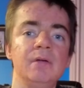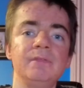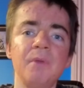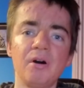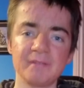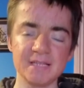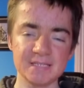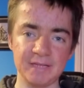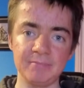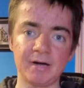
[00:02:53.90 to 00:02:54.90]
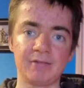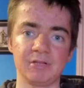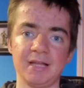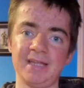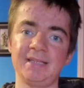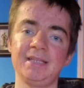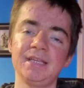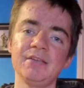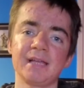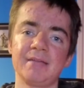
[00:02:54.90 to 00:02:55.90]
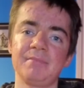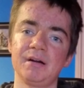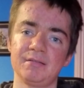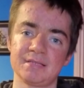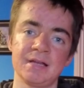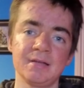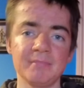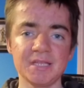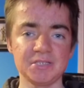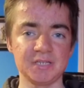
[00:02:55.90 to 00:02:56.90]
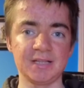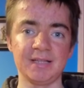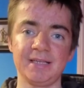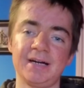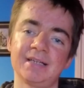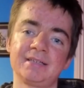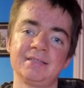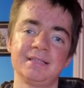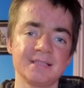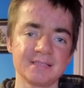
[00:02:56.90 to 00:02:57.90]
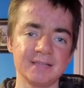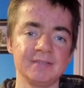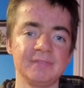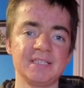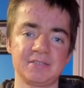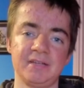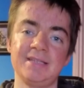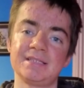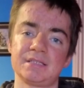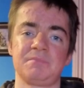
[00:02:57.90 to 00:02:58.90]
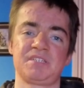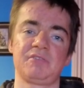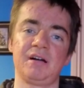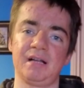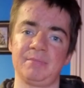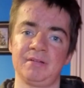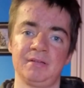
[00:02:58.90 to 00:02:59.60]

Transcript: And for more things theme park related in the U K and beyond, make sure you click the icon in the centre of your screen to subscribe.